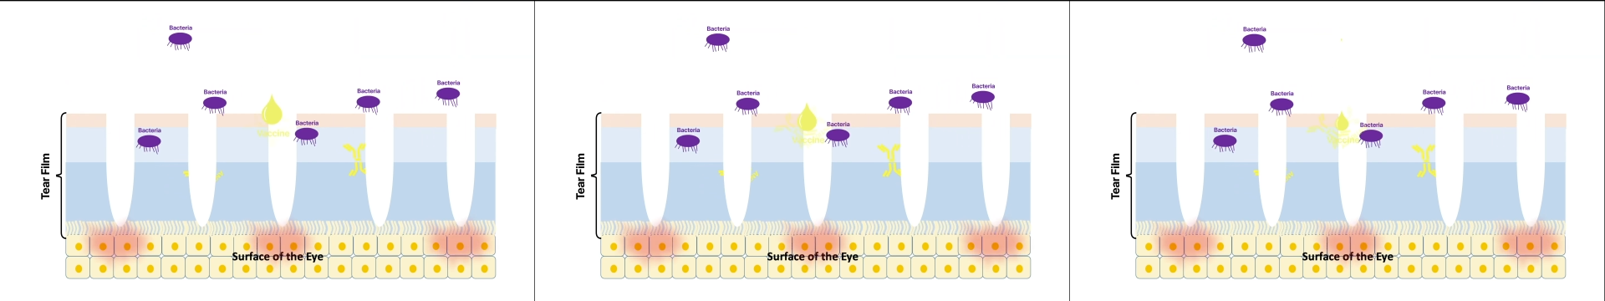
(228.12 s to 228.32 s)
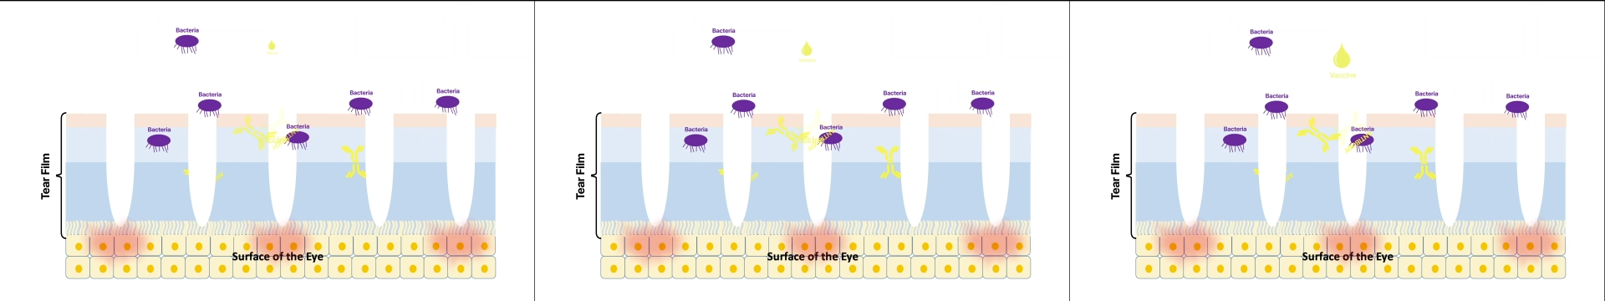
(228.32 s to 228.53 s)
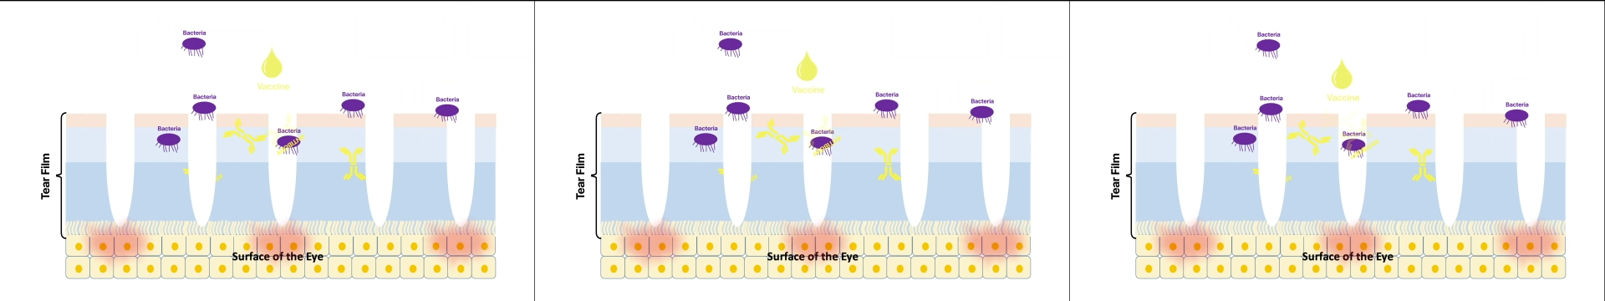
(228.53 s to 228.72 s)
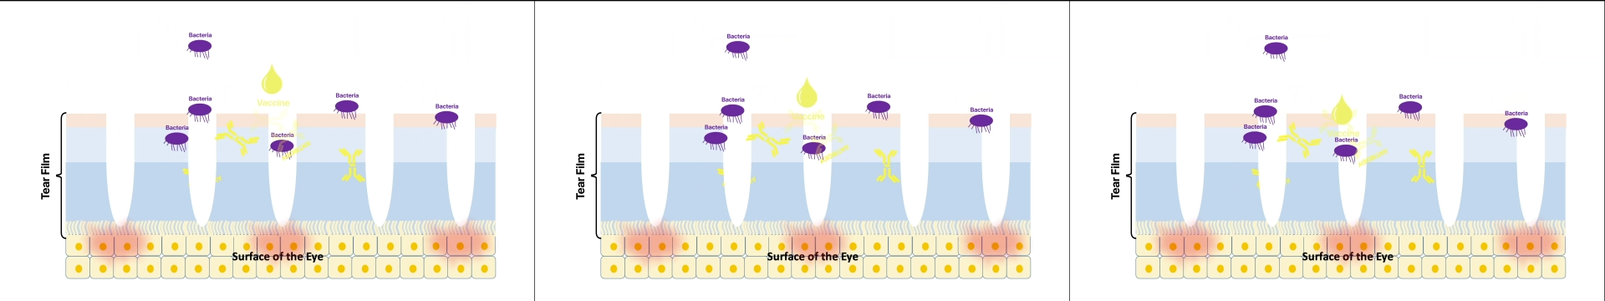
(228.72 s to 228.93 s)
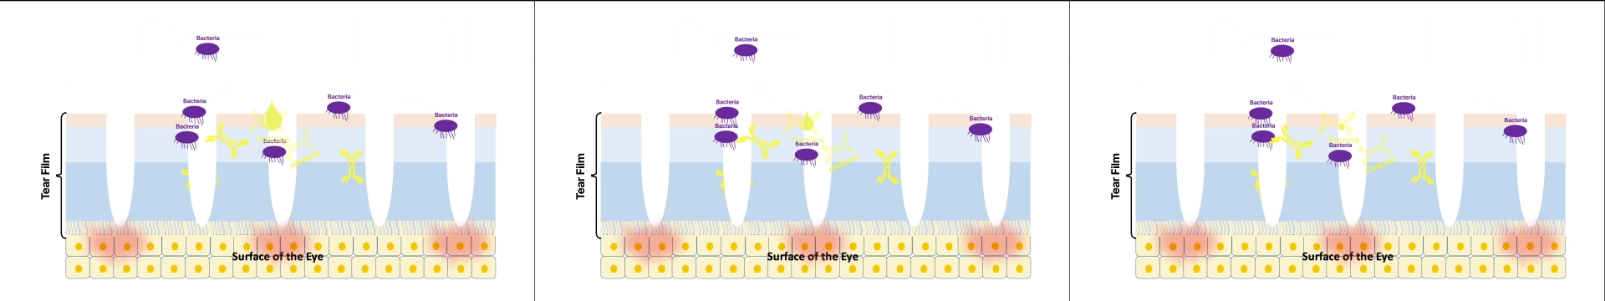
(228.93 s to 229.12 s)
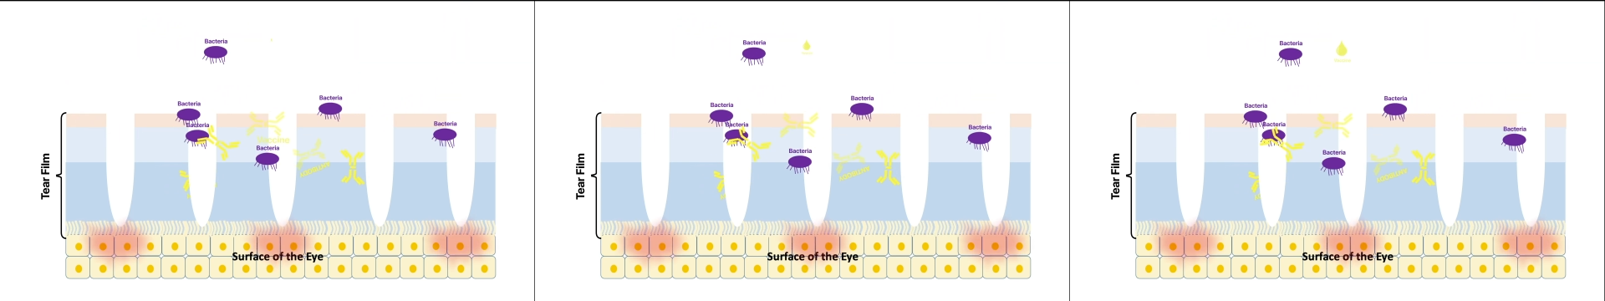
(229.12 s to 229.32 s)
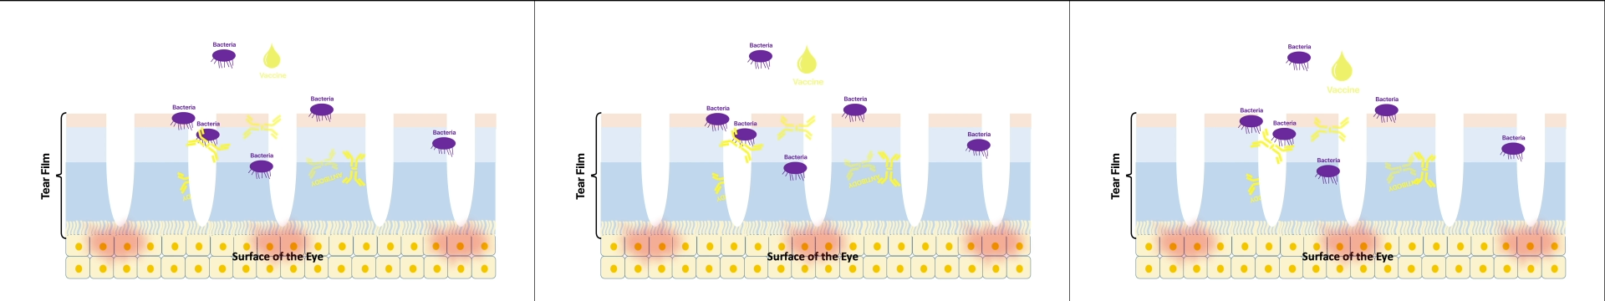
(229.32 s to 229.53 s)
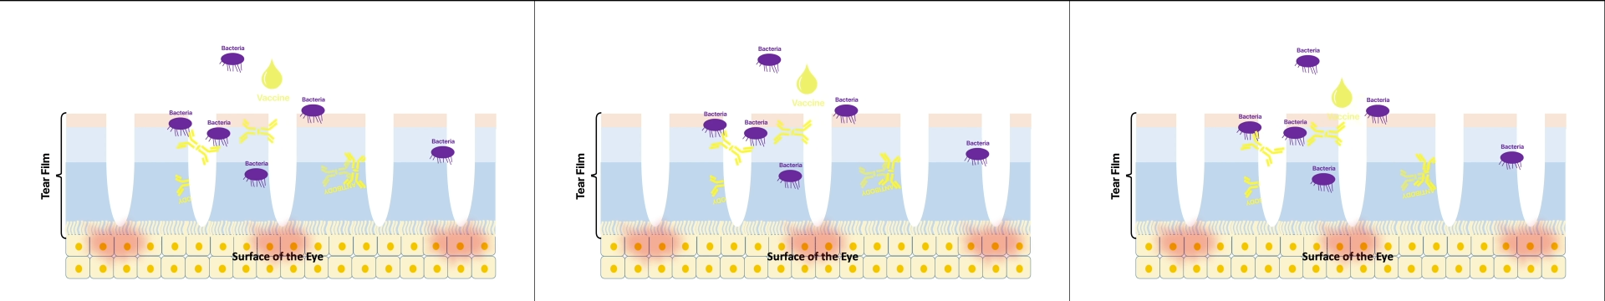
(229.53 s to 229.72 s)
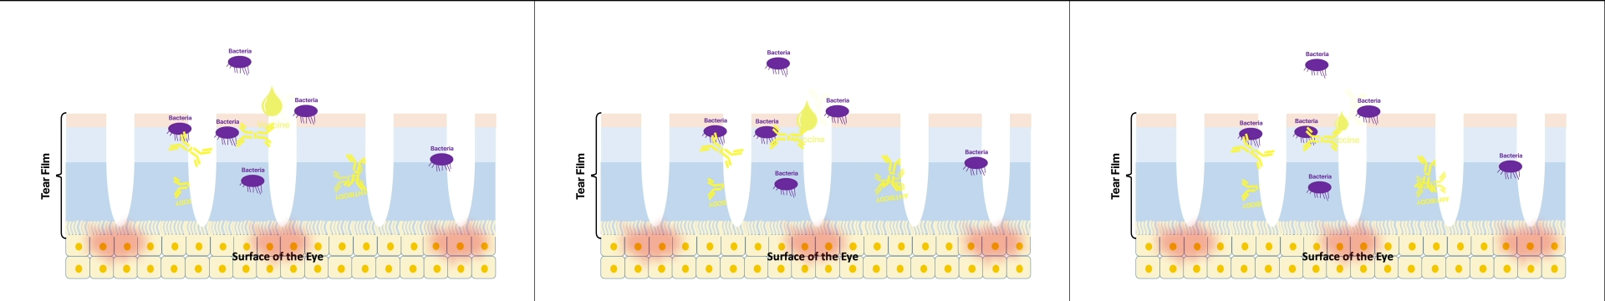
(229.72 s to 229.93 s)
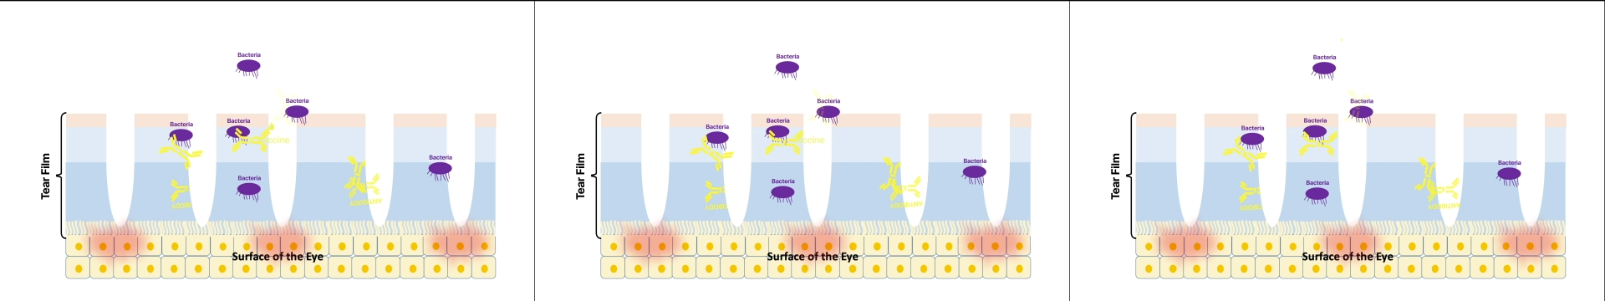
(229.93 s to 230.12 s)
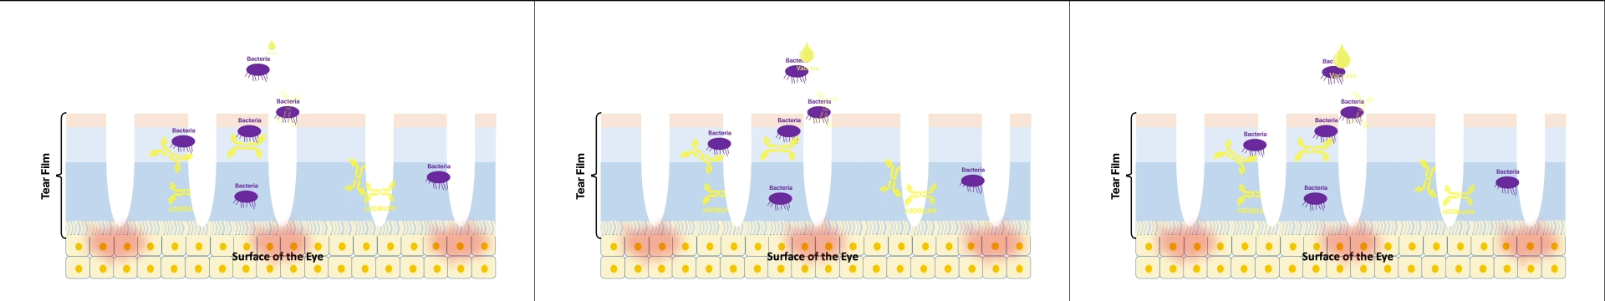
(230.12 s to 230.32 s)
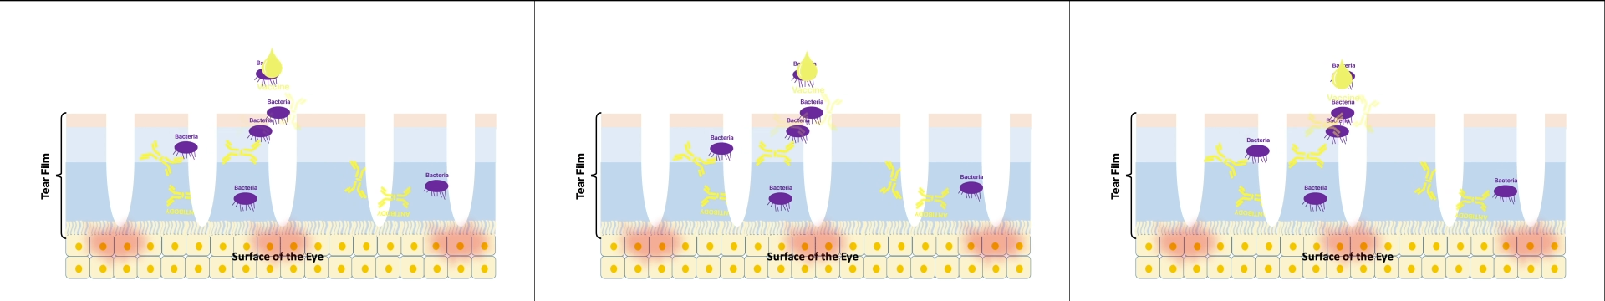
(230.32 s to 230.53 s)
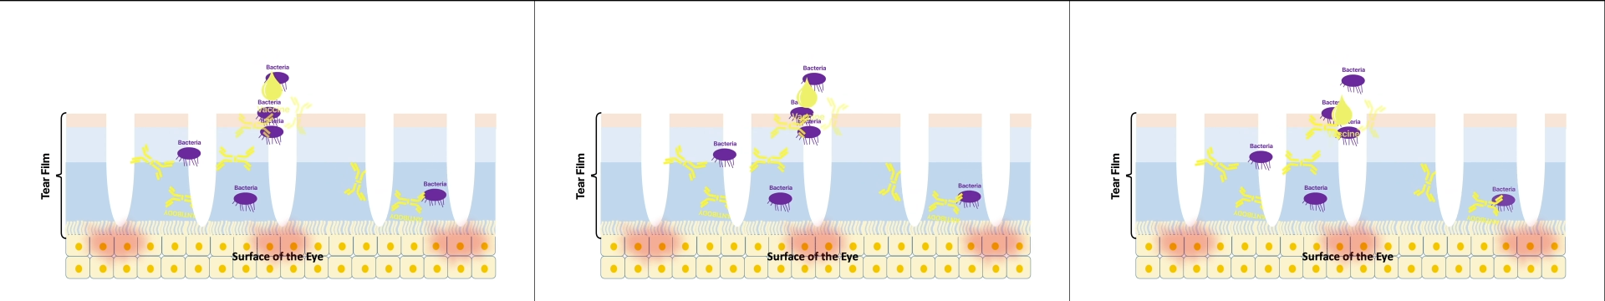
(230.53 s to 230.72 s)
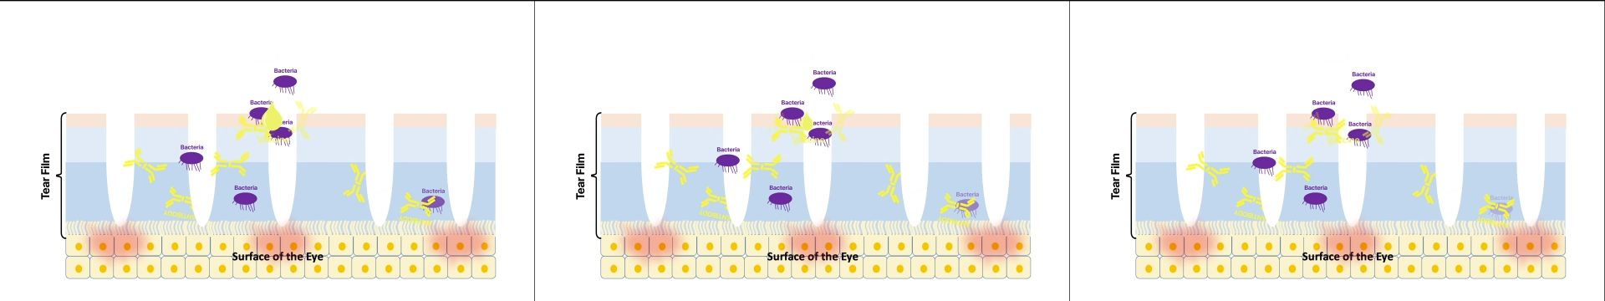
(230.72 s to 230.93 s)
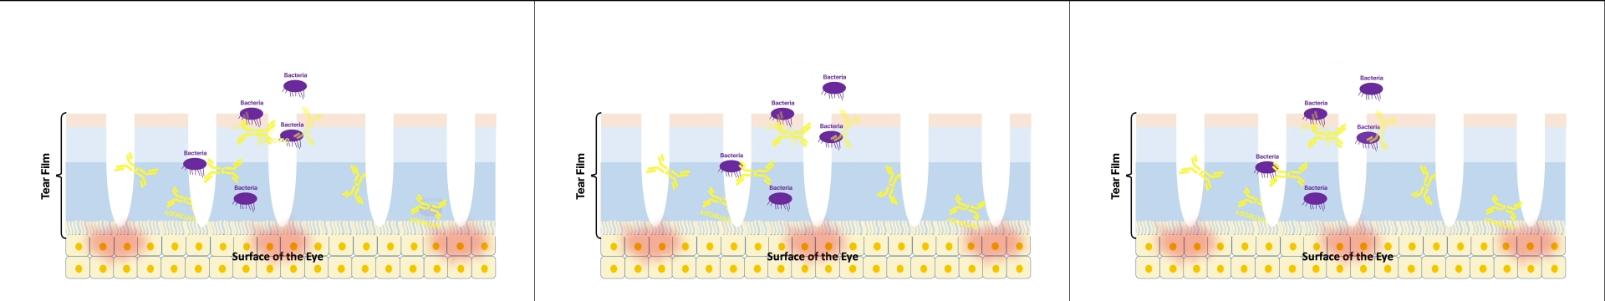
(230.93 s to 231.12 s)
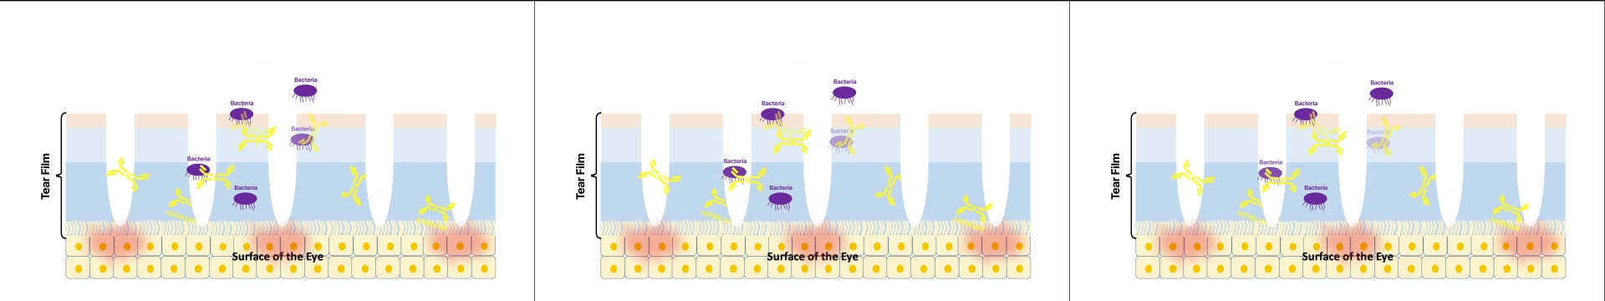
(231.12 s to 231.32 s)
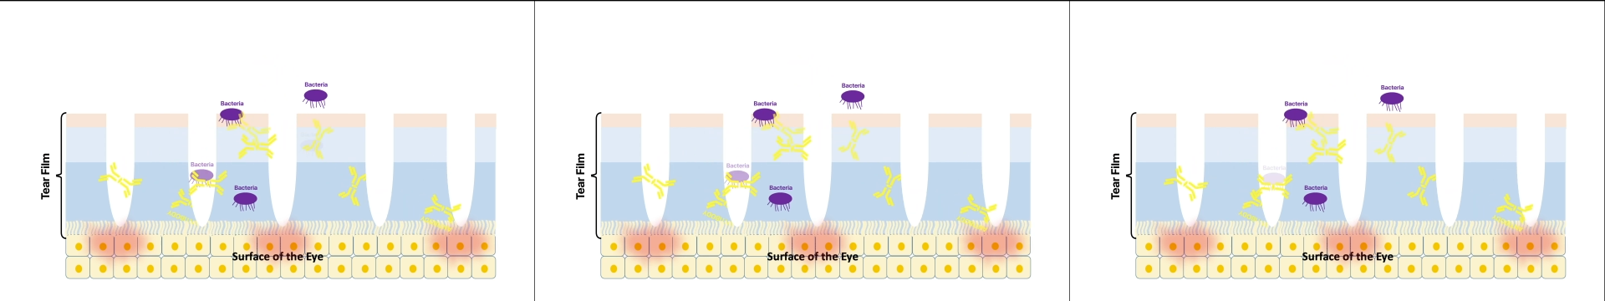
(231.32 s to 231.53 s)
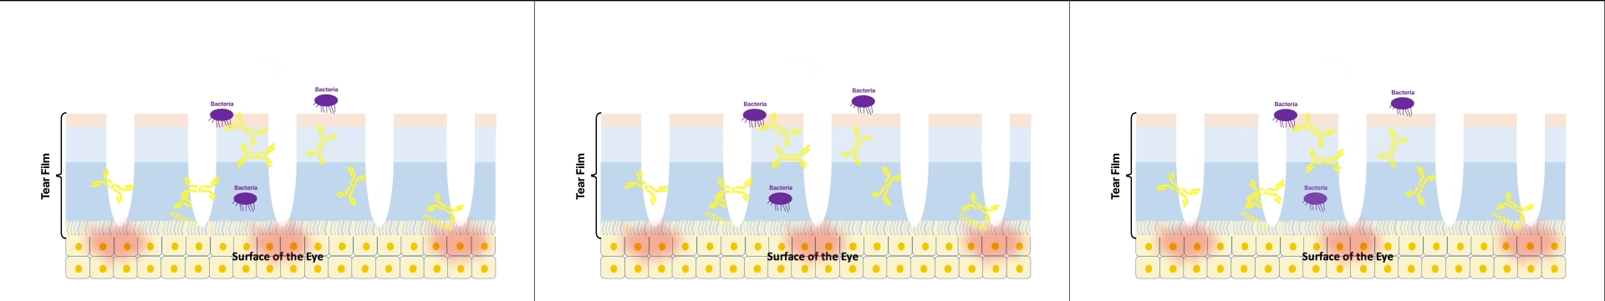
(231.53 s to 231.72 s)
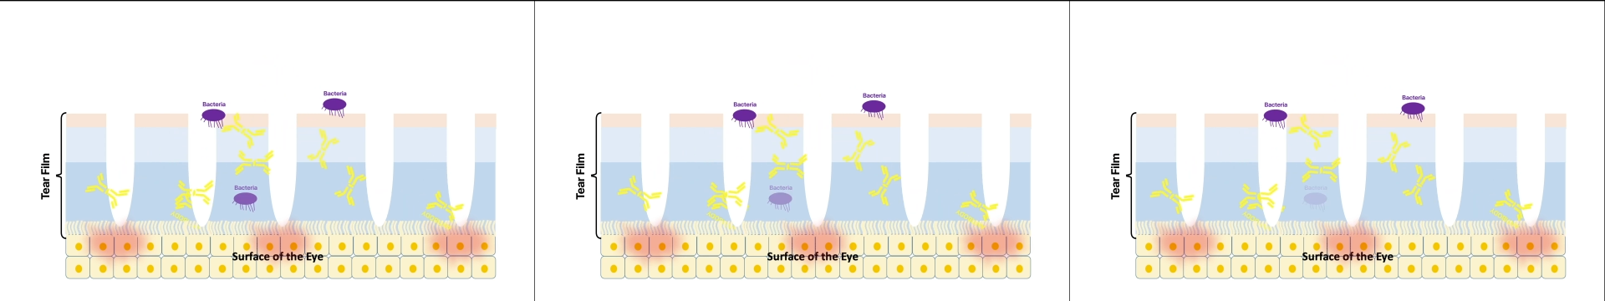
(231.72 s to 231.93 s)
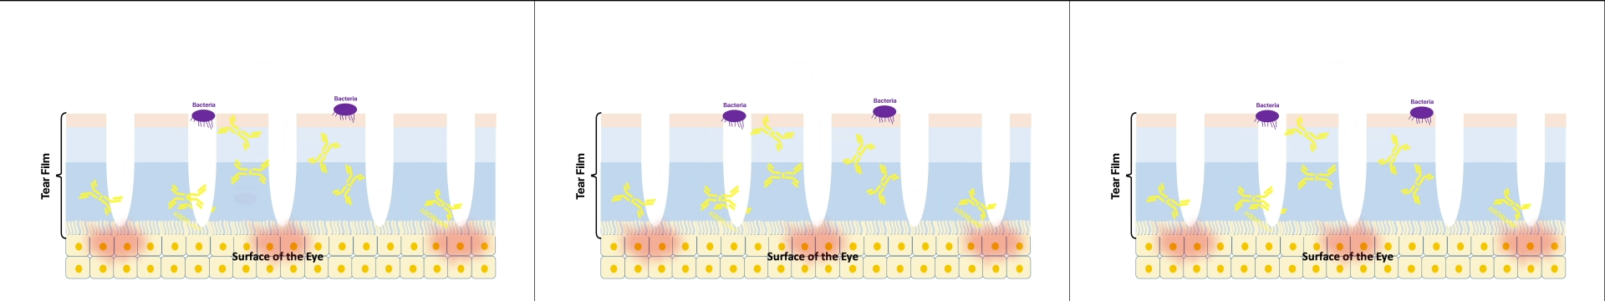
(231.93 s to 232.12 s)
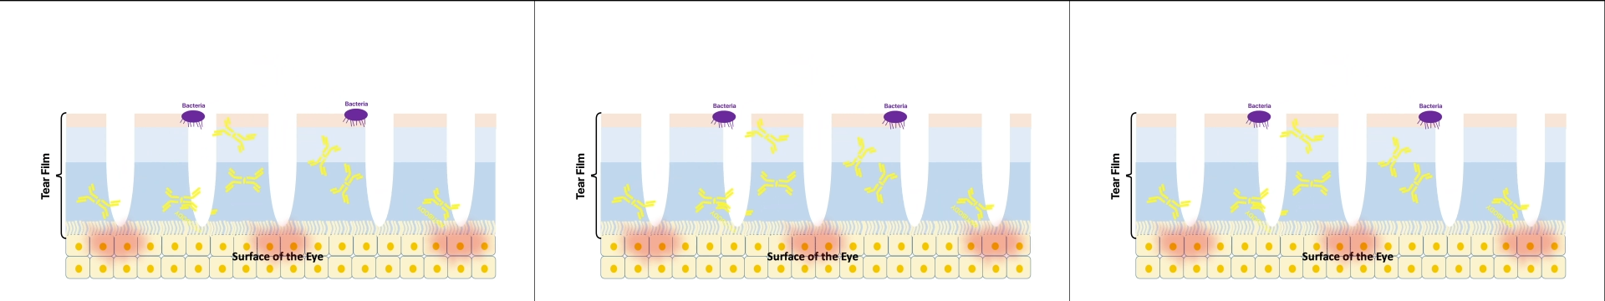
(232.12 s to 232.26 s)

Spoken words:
[unreadable: no face in view]